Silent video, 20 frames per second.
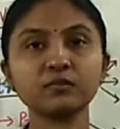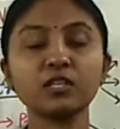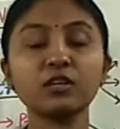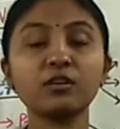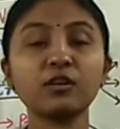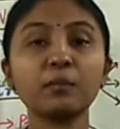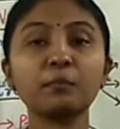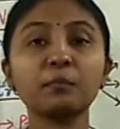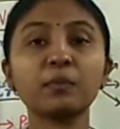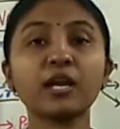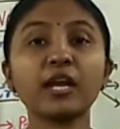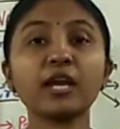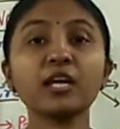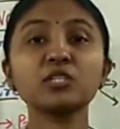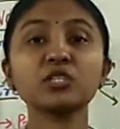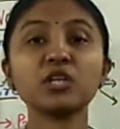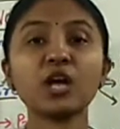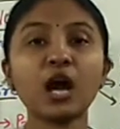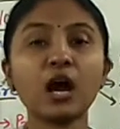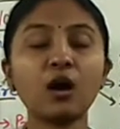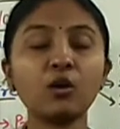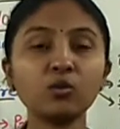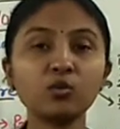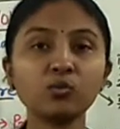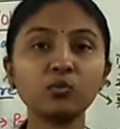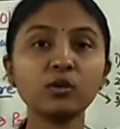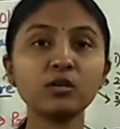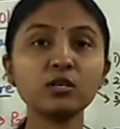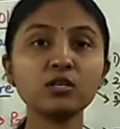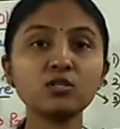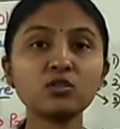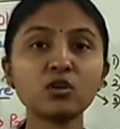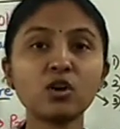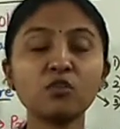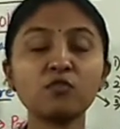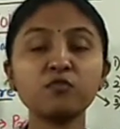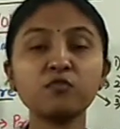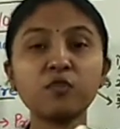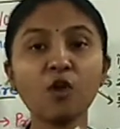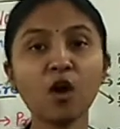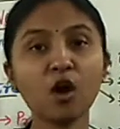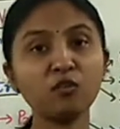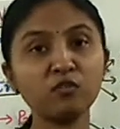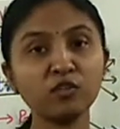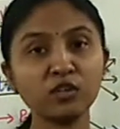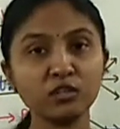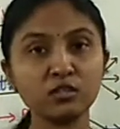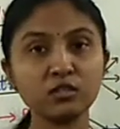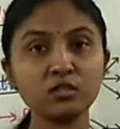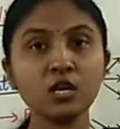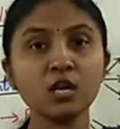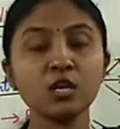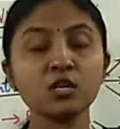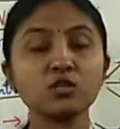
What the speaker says: rib cage outwards or forwards.